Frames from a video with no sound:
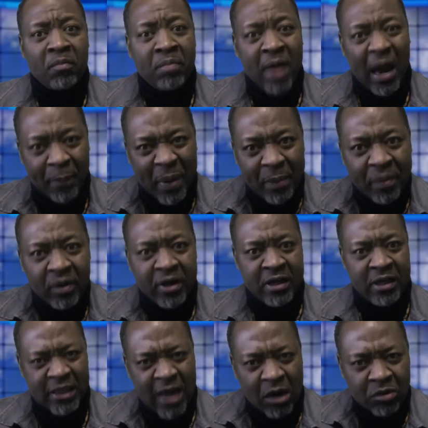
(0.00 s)
black people in
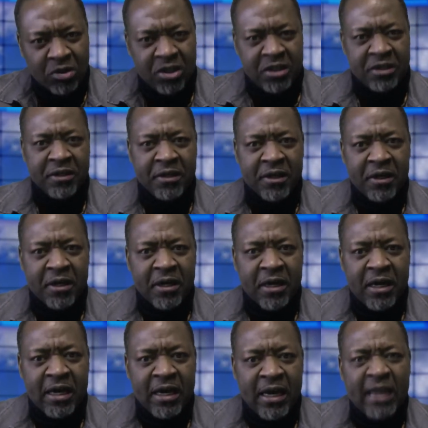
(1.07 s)
this country.
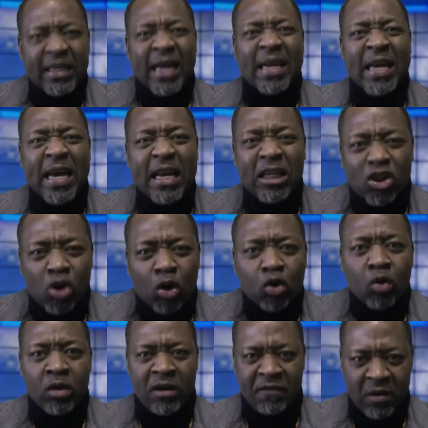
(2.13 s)
It's an insult
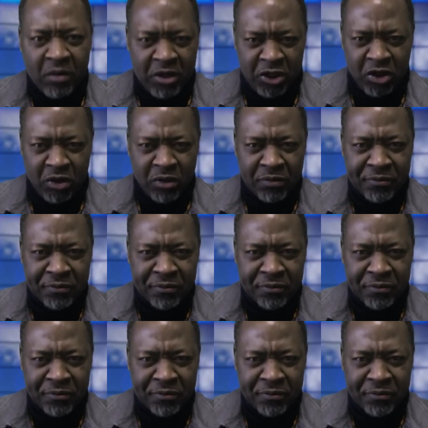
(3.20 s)
on the foundation.